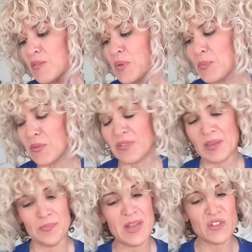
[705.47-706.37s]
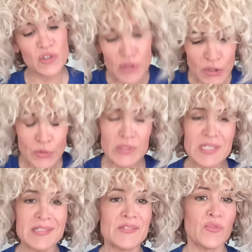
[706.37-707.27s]
People have like measured
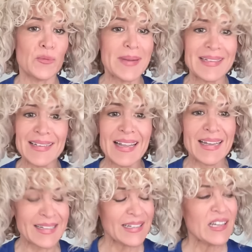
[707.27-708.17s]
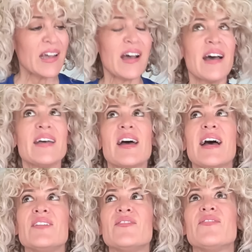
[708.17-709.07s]
nooses for my neck. I,
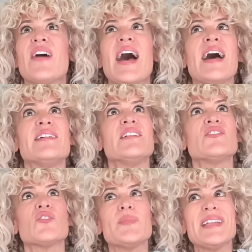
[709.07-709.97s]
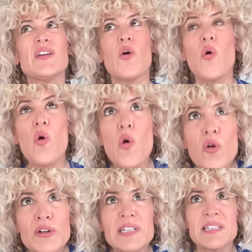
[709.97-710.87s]
I've had so many
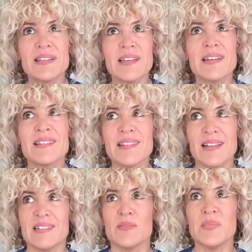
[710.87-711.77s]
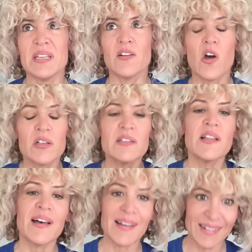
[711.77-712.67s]
horrid things said to me
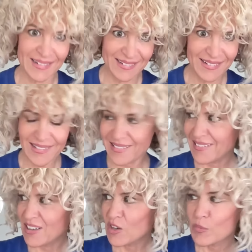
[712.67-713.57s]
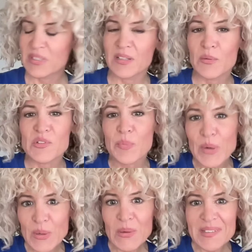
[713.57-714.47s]
online. But there was a
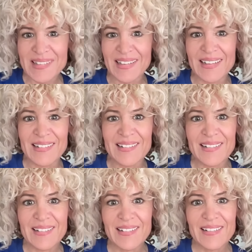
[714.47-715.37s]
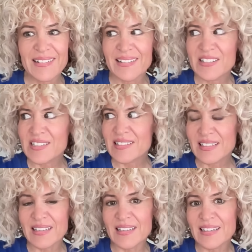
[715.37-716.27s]
person just...